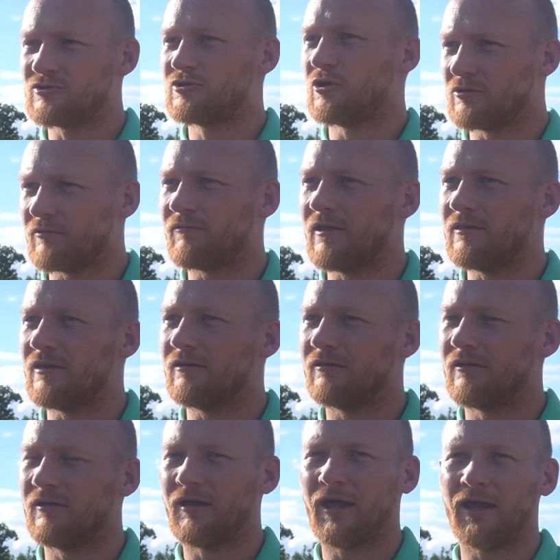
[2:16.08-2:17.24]
good defending.
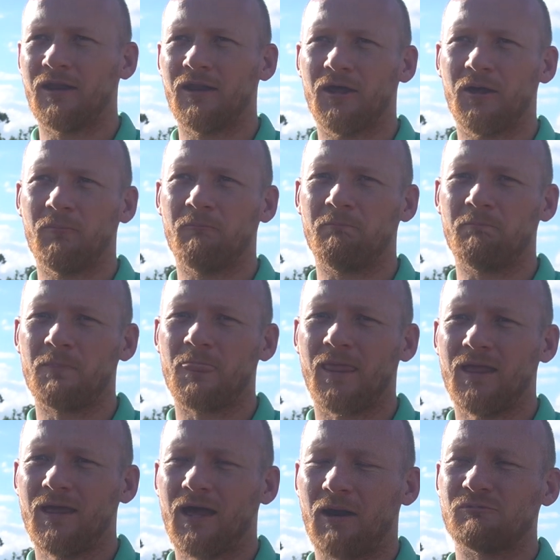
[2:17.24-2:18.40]
And
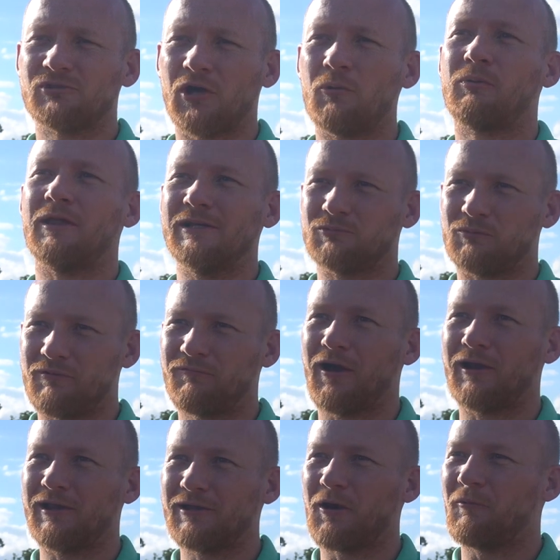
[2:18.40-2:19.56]
I'm so pleased we
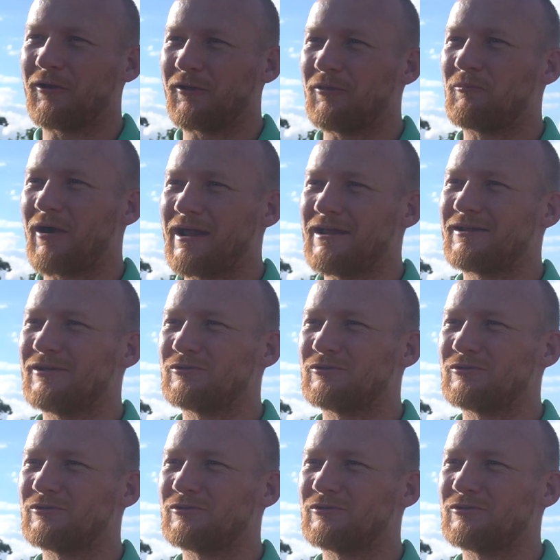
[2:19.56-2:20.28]
finally got one on the break,